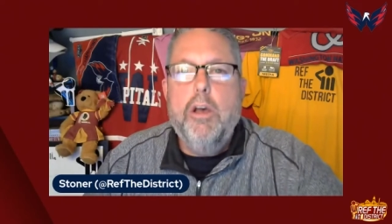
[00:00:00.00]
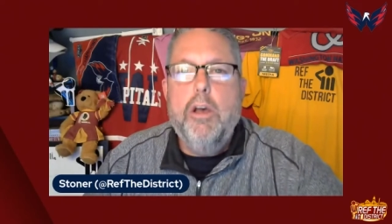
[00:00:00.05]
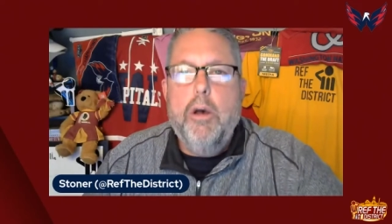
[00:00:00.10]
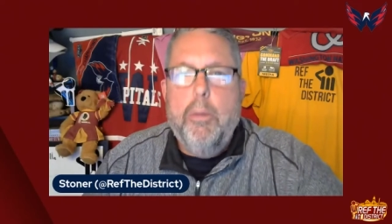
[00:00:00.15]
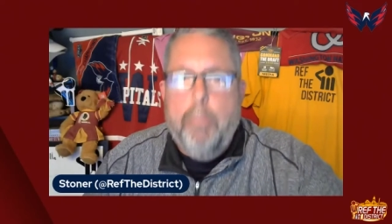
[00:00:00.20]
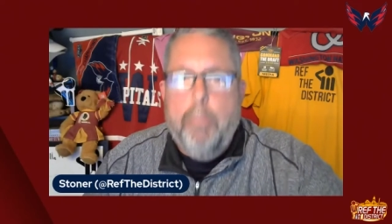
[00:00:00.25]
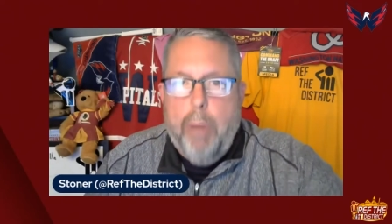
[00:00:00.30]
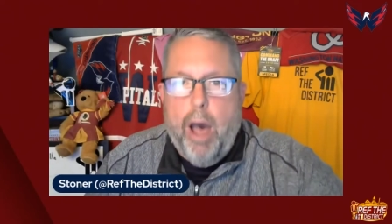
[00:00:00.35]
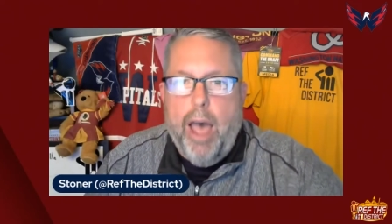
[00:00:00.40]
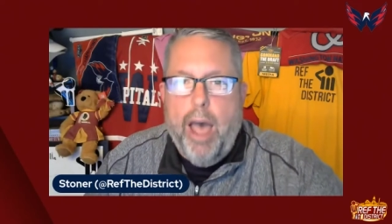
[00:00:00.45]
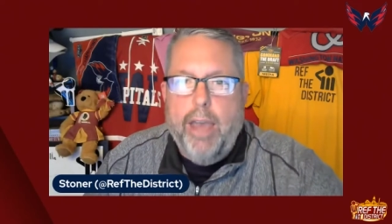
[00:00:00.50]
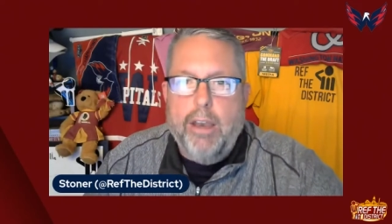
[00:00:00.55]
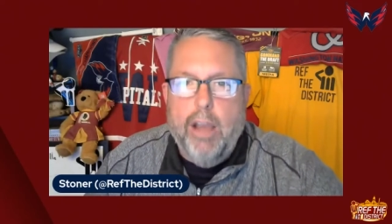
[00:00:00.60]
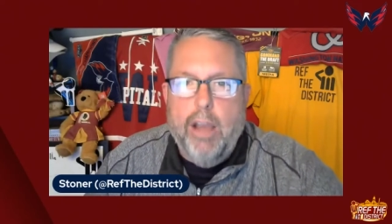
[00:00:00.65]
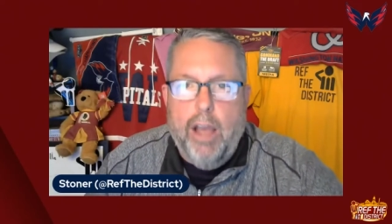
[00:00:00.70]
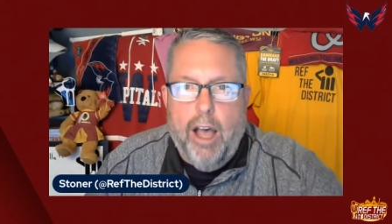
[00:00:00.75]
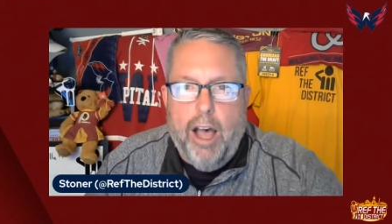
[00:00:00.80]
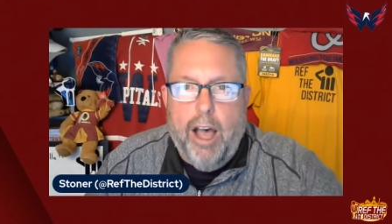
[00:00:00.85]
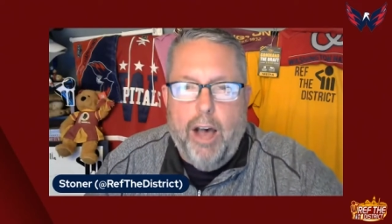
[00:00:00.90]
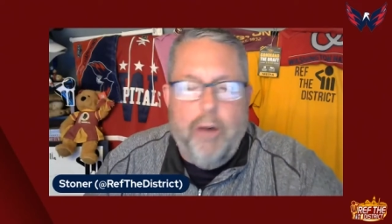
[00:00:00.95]
But
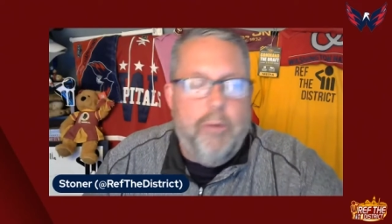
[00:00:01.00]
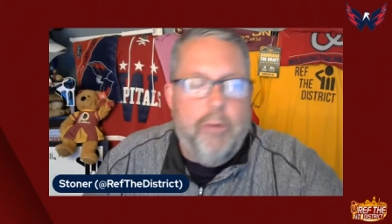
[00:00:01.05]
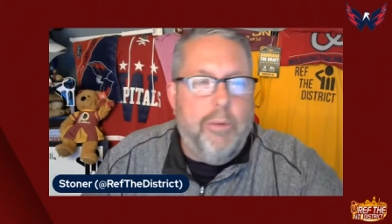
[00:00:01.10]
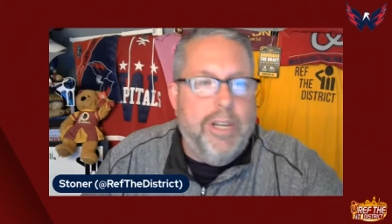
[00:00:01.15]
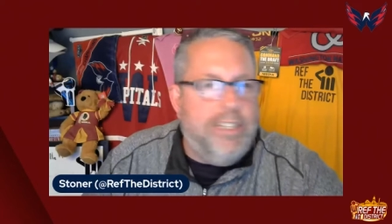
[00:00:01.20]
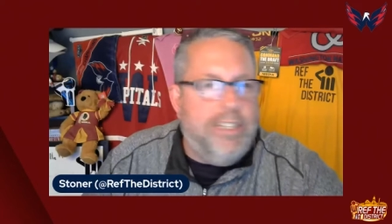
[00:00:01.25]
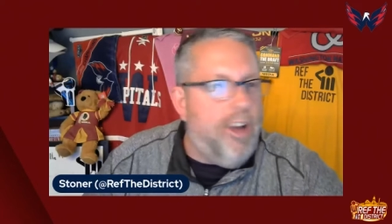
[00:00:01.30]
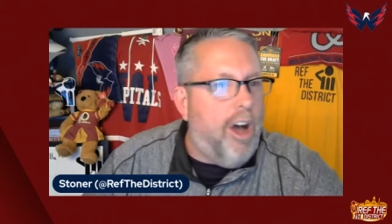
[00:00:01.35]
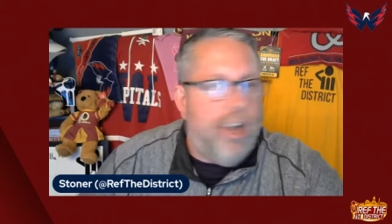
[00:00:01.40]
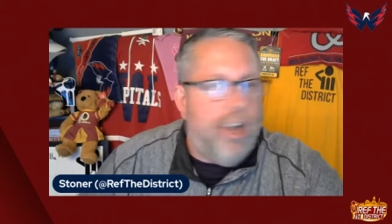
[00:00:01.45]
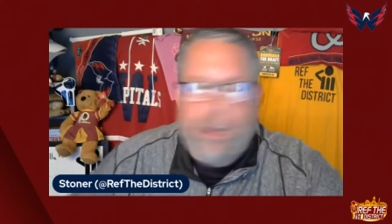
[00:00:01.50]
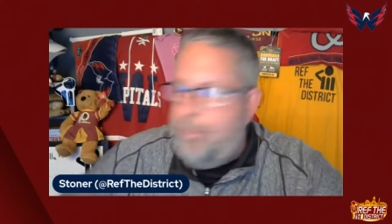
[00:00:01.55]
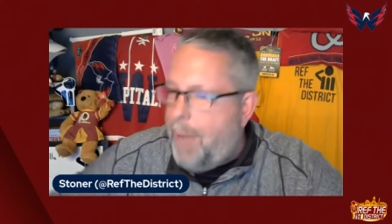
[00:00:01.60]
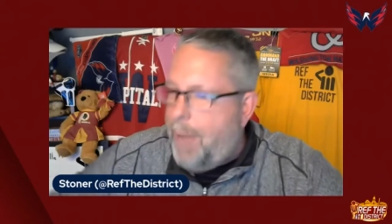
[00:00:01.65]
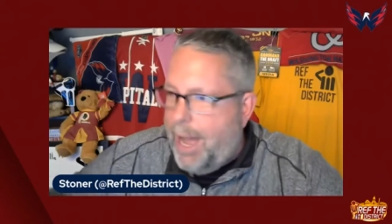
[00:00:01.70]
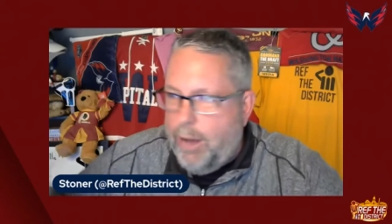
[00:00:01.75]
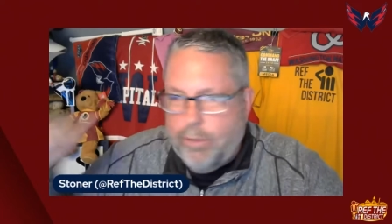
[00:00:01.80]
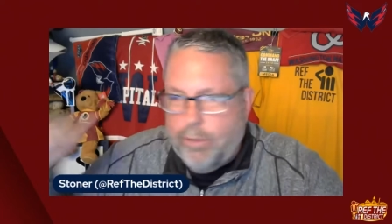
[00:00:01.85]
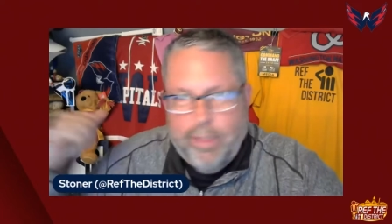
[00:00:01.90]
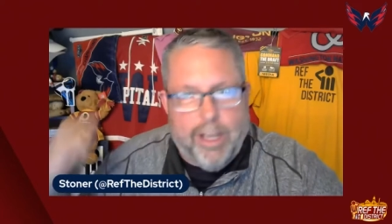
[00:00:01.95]
we talk
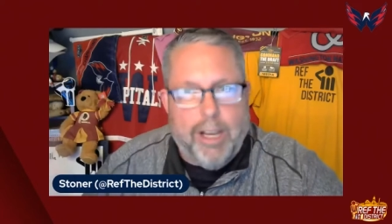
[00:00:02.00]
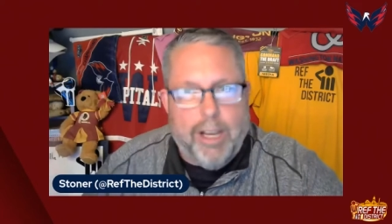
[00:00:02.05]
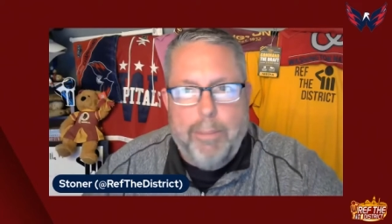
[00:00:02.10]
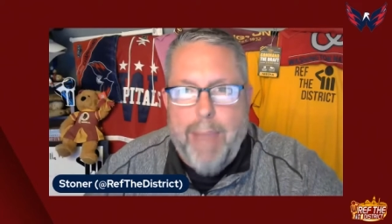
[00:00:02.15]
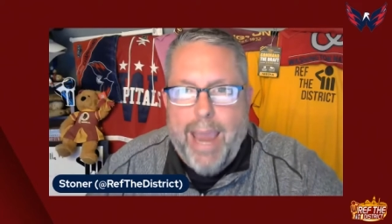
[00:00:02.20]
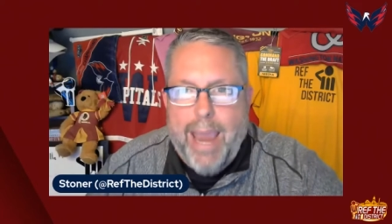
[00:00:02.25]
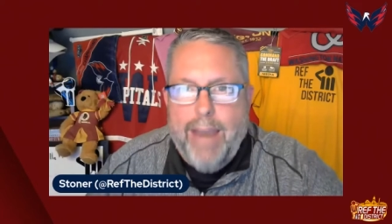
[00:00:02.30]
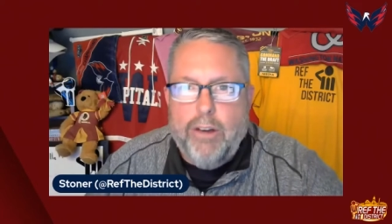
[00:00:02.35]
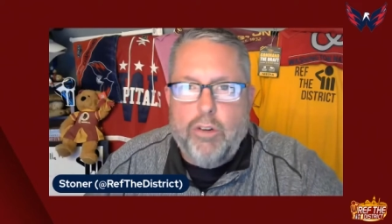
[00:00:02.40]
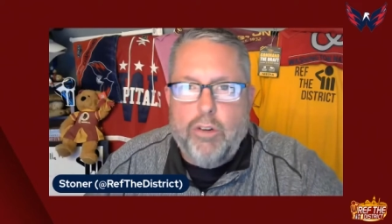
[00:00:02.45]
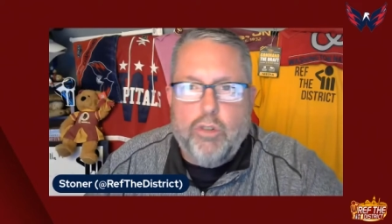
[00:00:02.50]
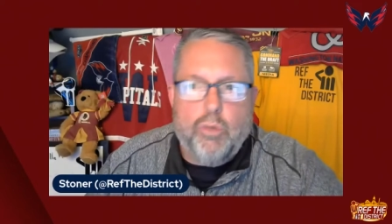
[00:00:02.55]
about the Commanders,